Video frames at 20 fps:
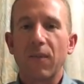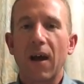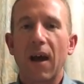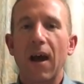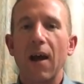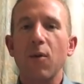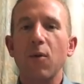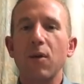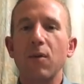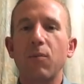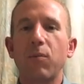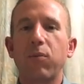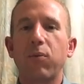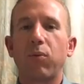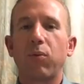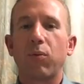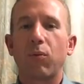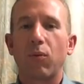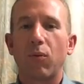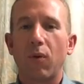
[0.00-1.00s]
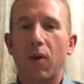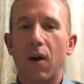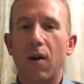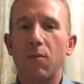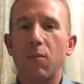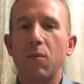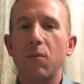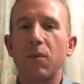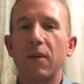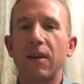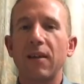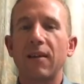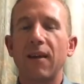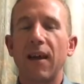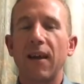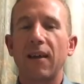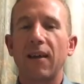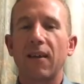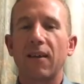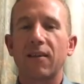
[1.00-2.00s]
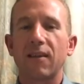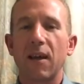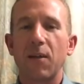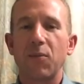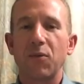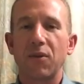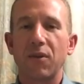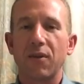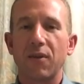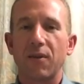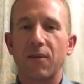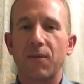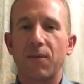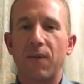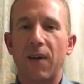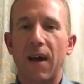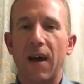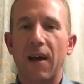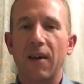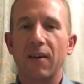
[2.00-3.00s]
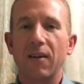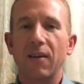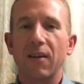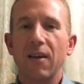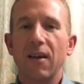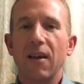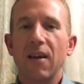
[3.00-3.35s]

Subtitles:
I would probably take exception to the fact